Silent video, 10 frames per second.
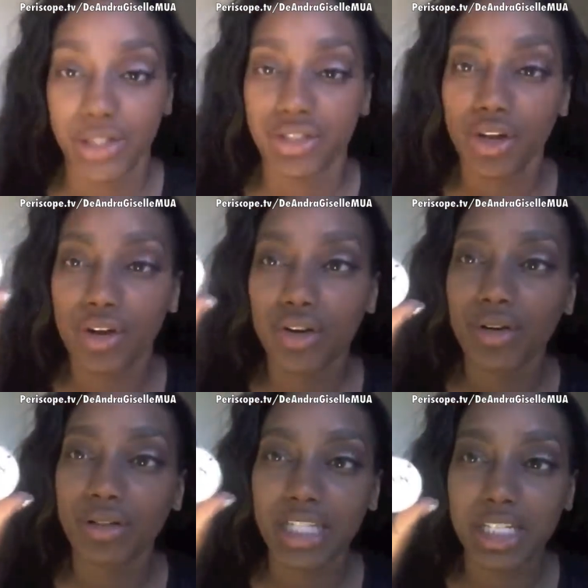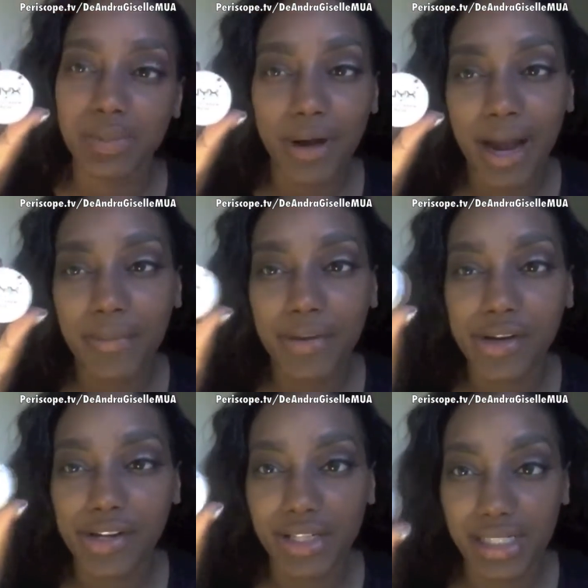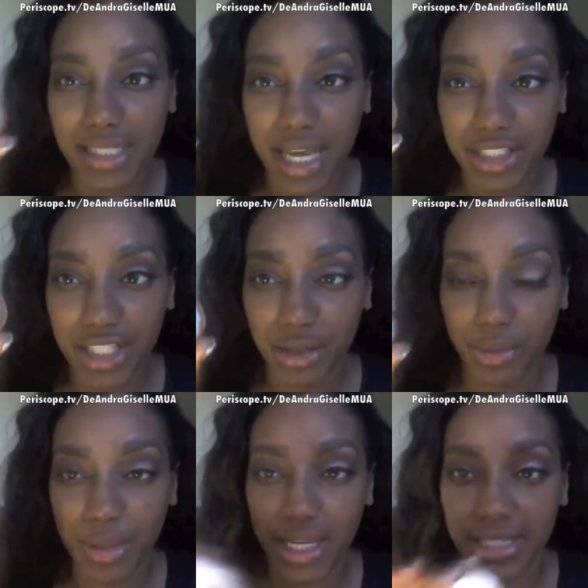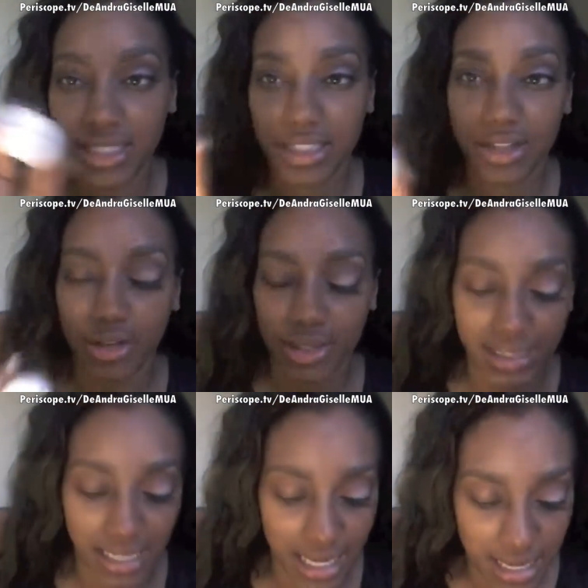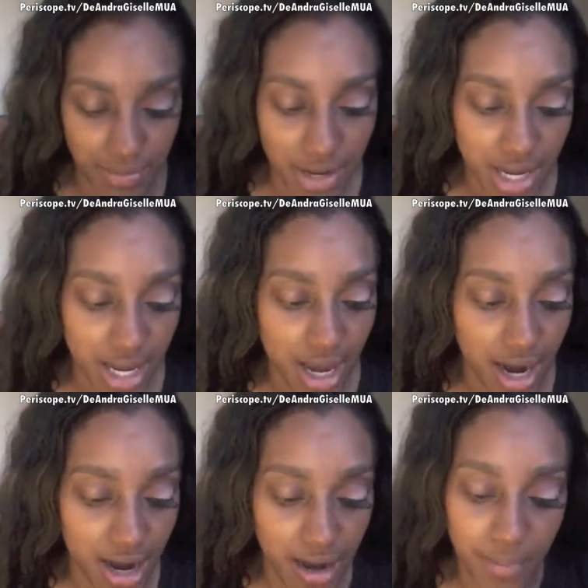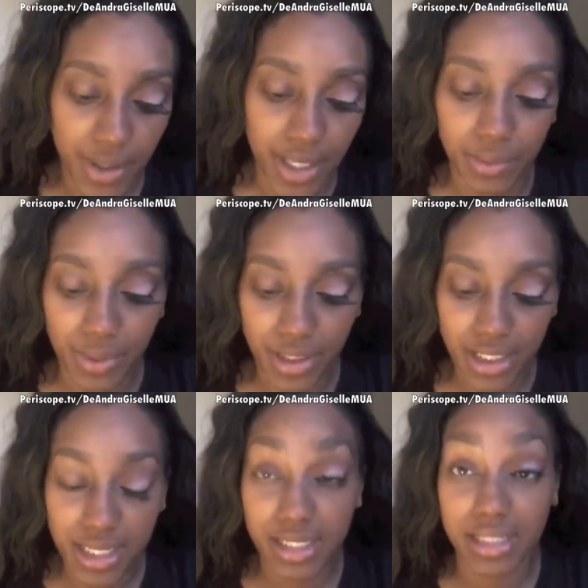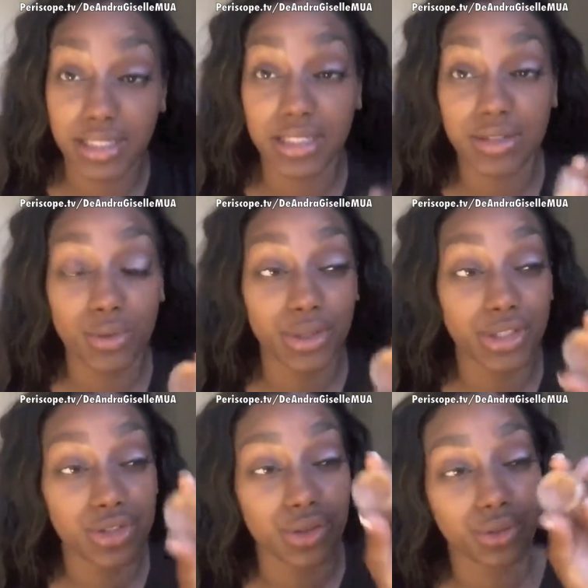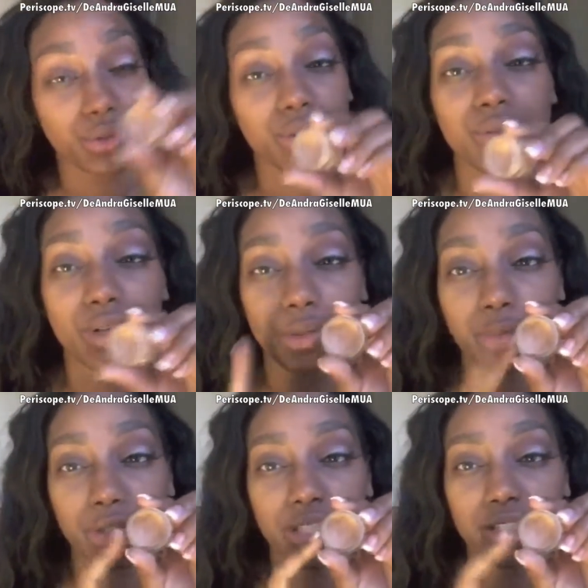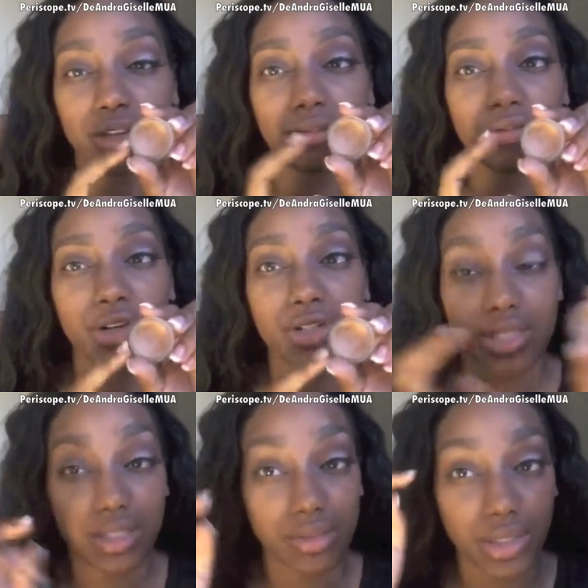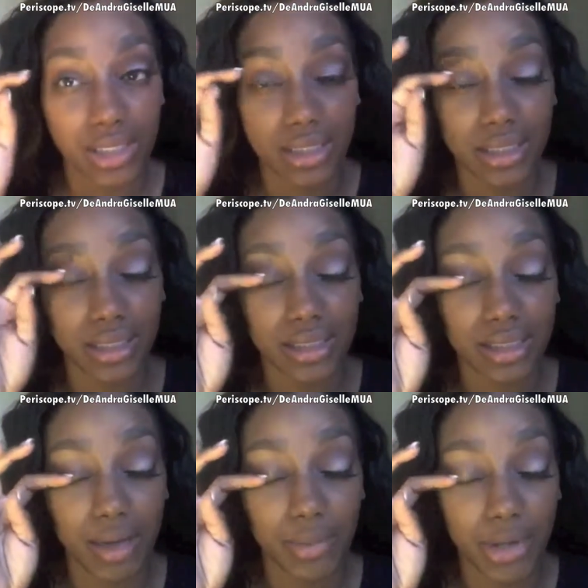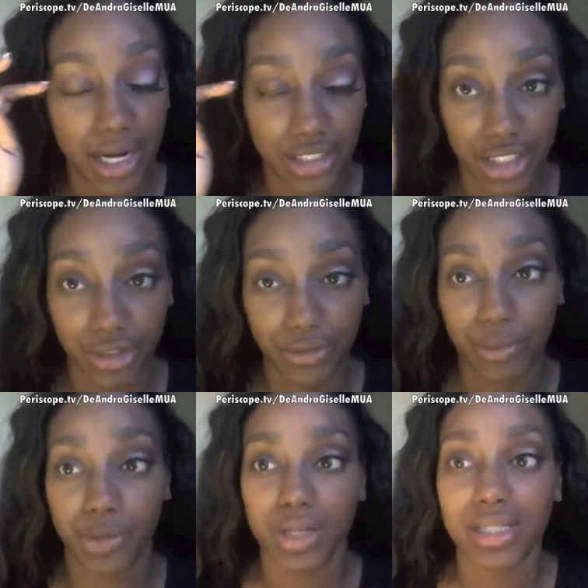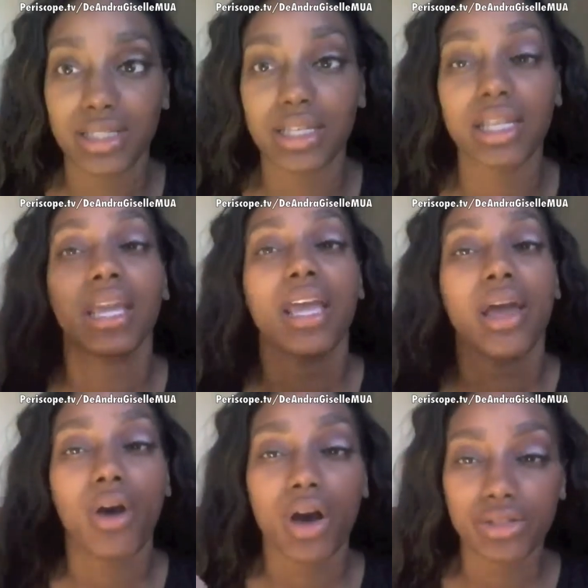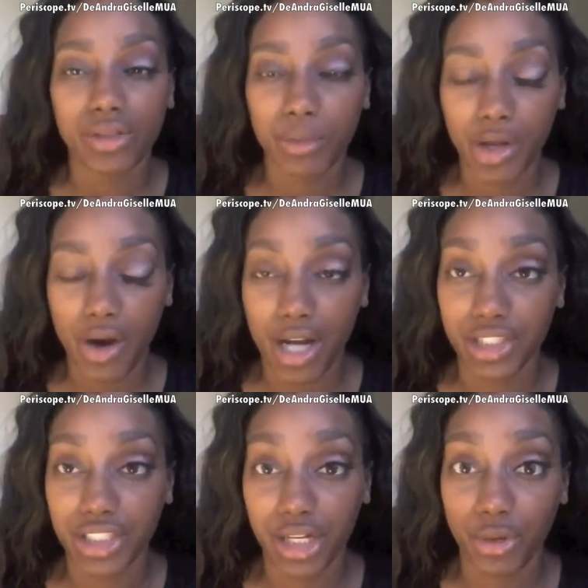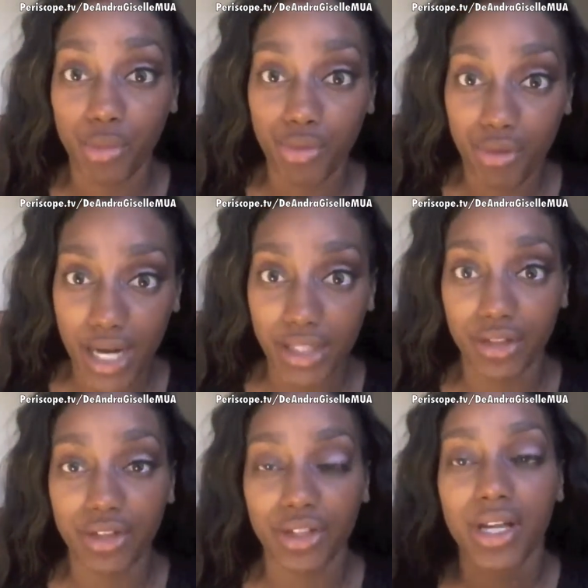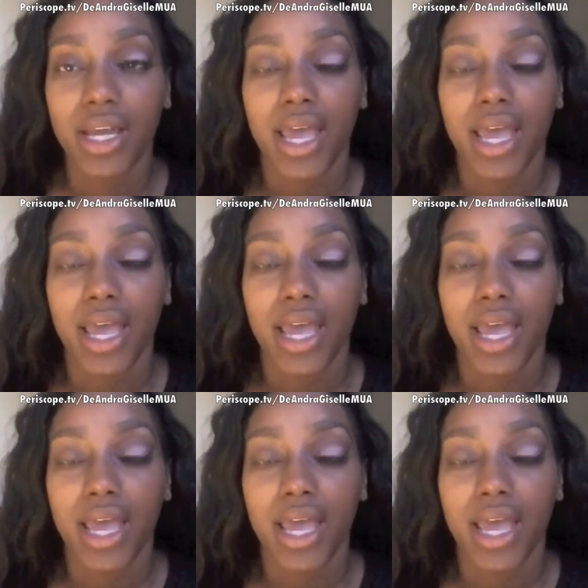So NYX primer, NYX eyeshadow base, it's all the same. Um, but what it is, is it's going to, the reason why you put this on first is because it's going to stop your eyeshadow from creasing. It'll also make your eyeshadow brighter.